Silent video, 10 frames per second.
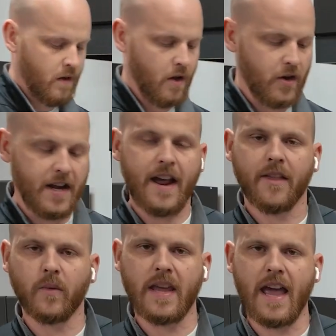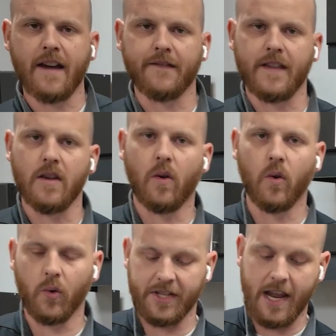Okay, now that we have the
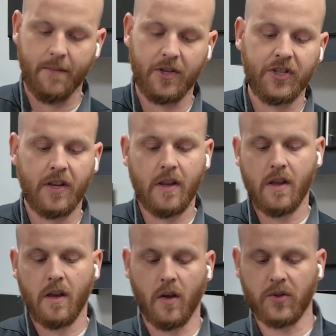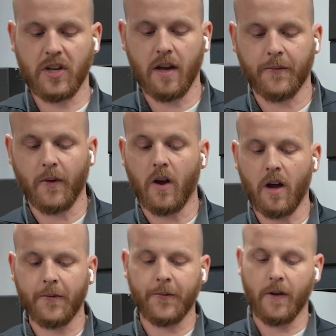old damaged hose cuff
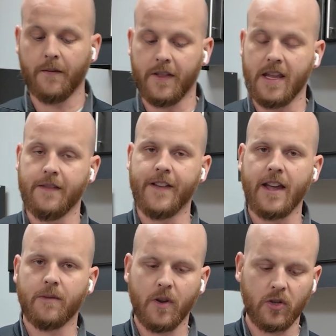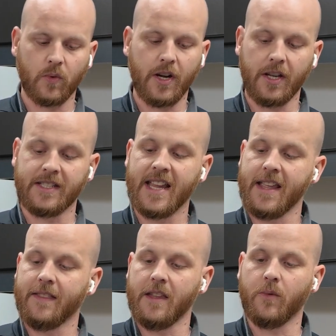off of the vacuum hose, we're going to
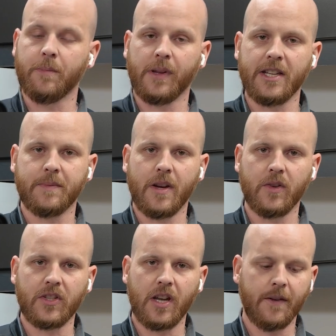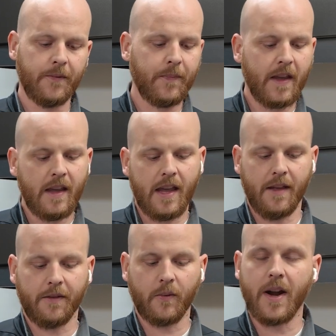take the replacement hose cuff
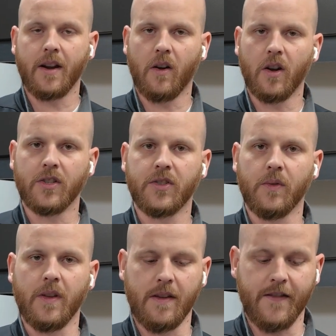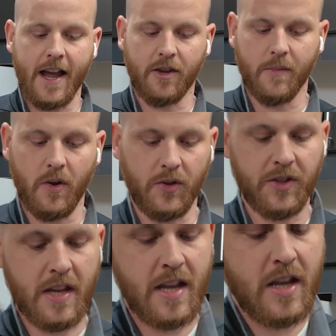and thread it onto the vacuum hose.